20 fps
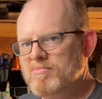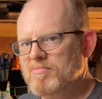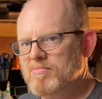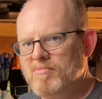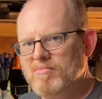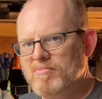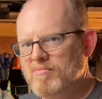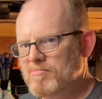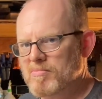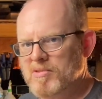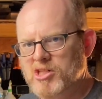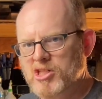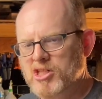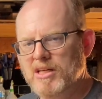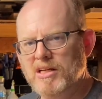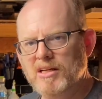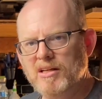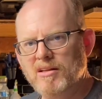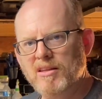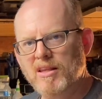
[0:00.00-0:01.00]

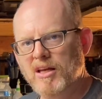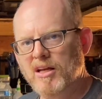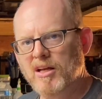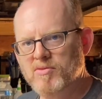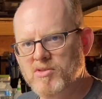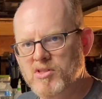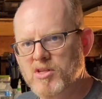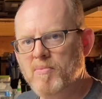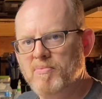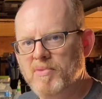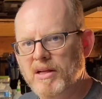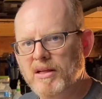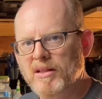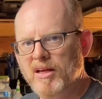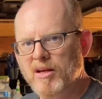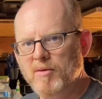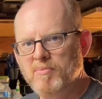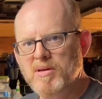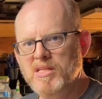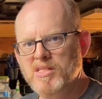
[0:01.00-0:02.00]
machine thing of something, like
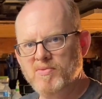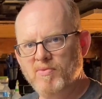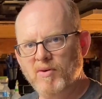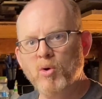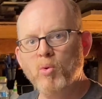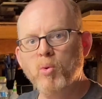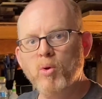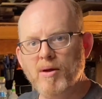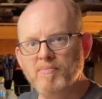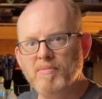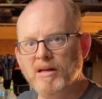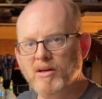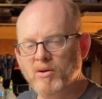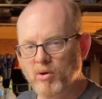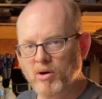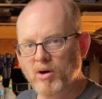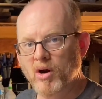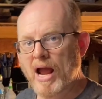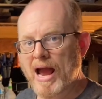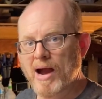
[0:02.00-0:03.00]
a piece of equipment
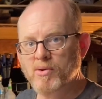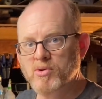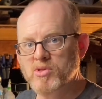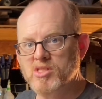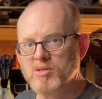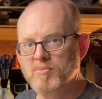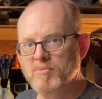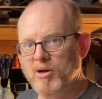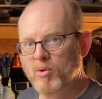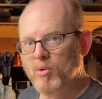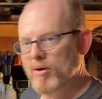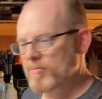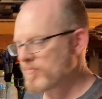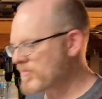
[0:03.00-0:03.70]
or housed some equipment,